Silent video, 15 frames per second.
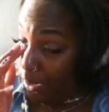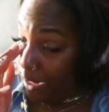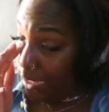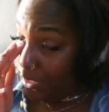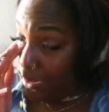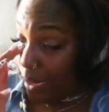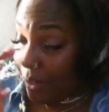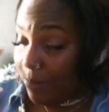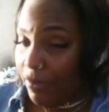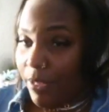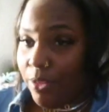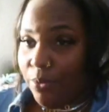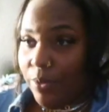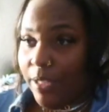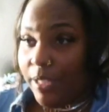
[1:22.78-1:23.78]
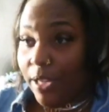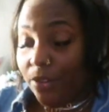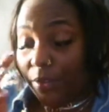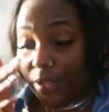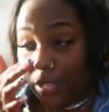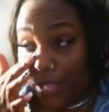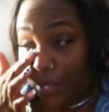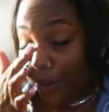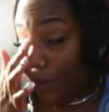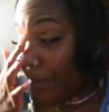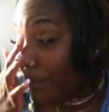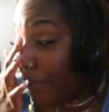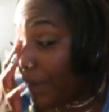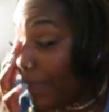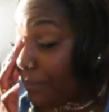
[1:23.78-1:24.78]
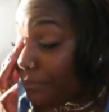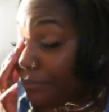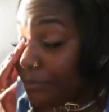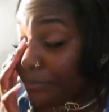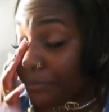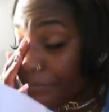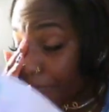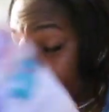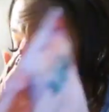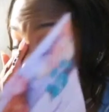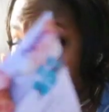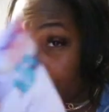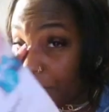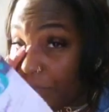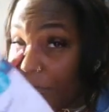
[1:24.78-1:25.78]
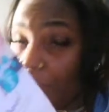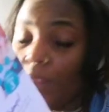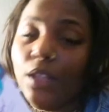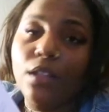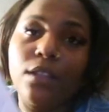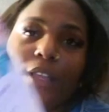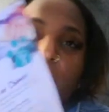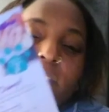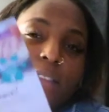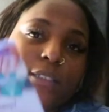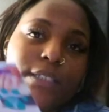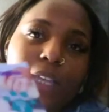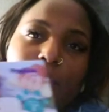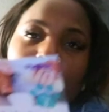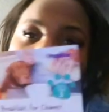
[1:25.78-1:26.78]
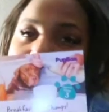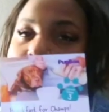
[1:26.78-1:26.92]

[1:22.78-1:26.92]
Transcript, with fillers: well he's gonna be three later in the year but yeah this is saying he's